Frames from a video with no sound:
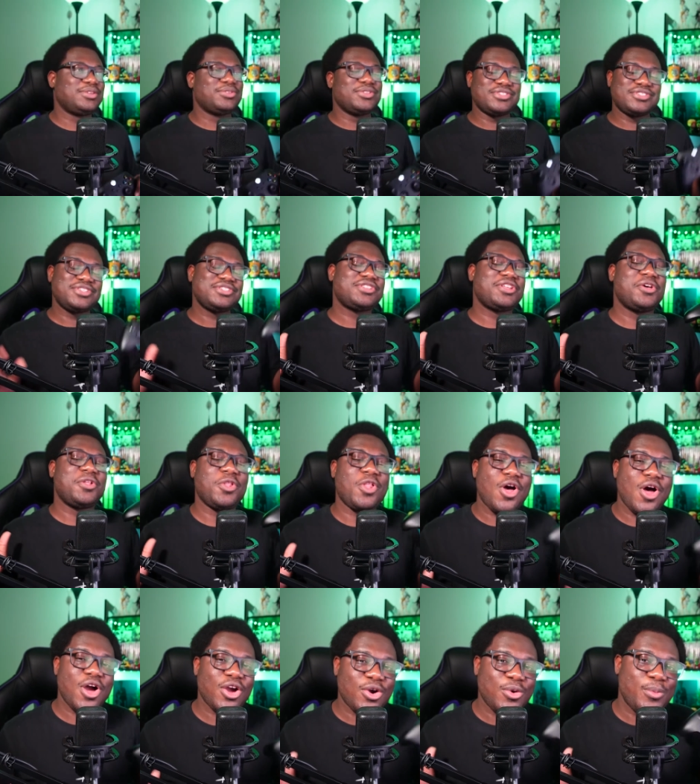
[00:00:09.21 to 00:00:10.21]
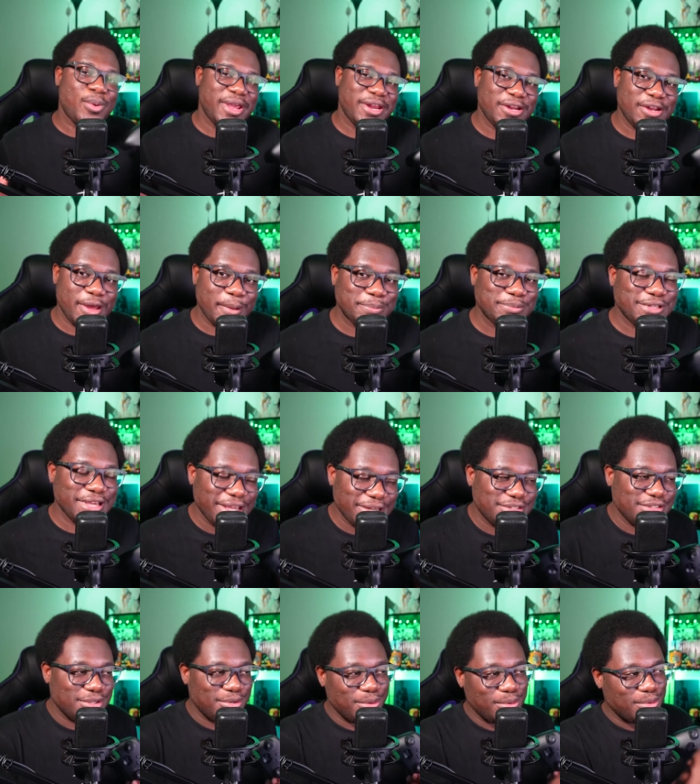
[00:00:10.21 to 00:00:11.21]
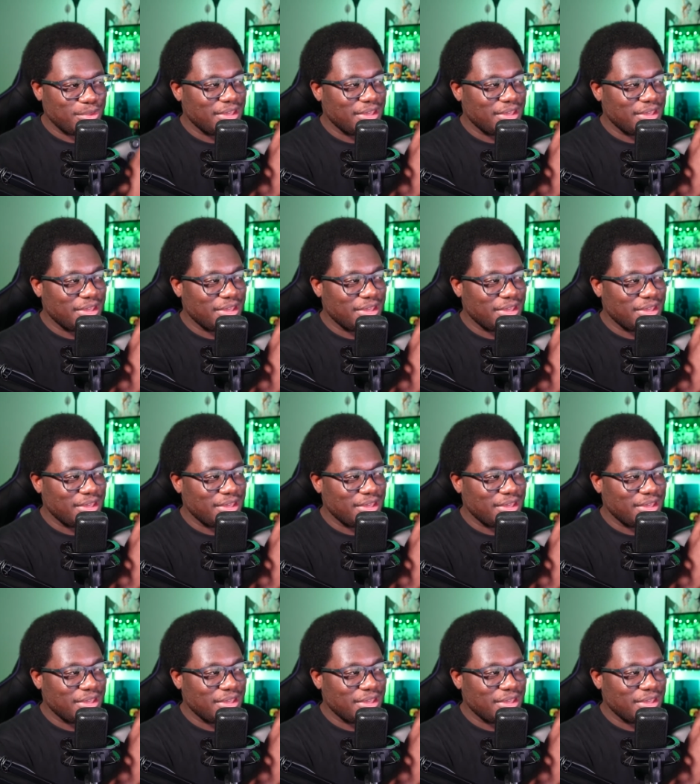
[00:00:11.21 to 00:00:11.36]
So this is a long-awaited update to